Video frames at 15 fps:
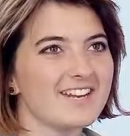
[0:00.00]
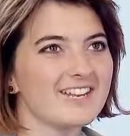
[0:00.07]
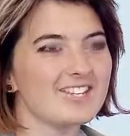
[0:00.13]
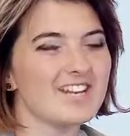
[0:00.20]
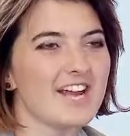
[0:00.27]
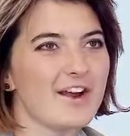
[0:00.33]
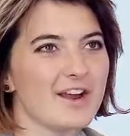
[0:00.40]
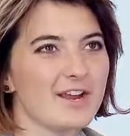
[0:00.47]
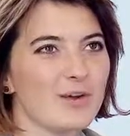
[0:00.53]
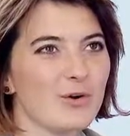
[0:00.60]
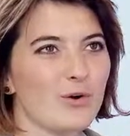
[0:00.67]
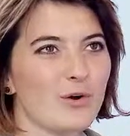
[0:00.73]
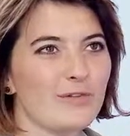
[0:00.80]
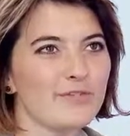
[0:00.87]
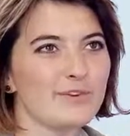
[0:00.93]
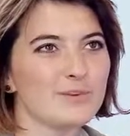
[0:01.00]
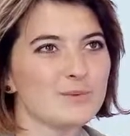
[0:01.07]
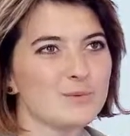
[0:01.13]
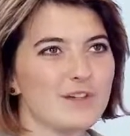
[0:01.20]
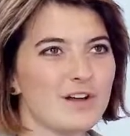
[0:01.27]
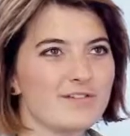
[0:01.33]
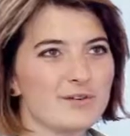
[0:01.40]
and sharing your
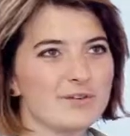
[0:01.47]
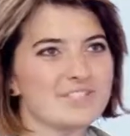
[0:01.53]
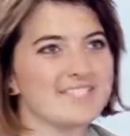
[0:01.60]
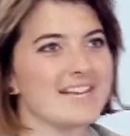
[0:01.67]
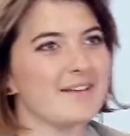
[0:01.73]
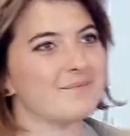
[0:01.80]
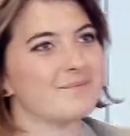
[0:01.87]
views with our viewers today.